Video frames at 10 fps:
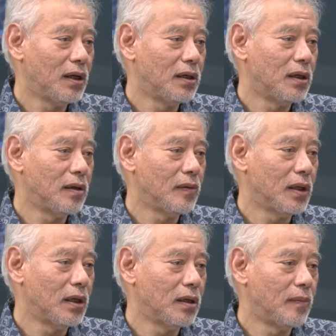
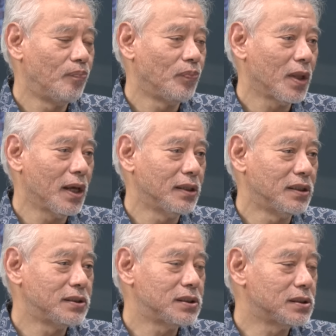And
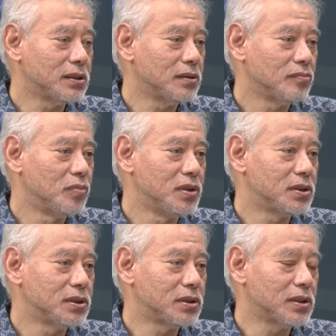this
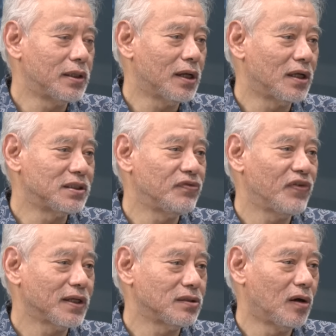is an
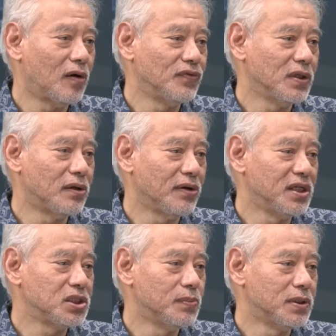artifact of the
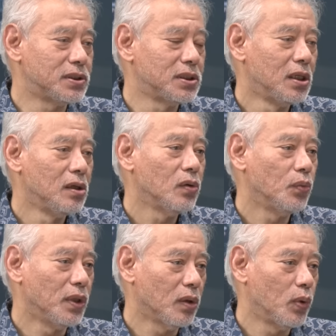arrangements
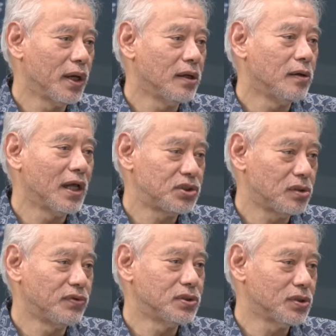where
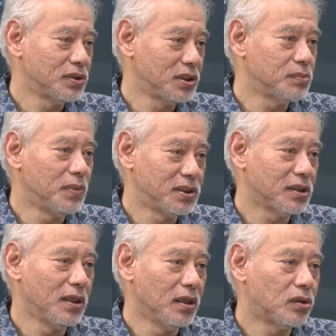natural resources
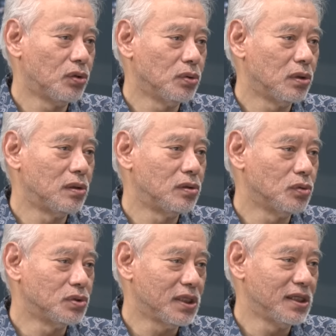basically accrue
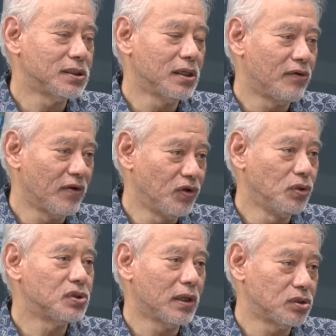to states and
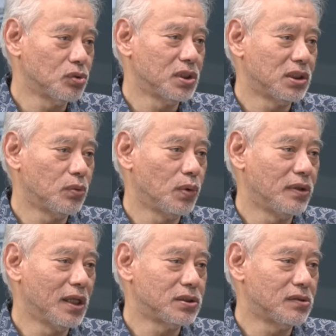revenues associated
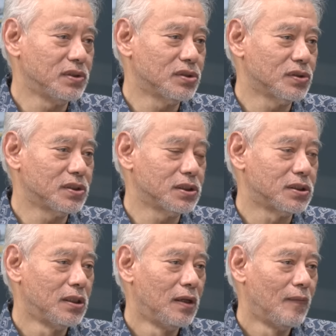with natural resources.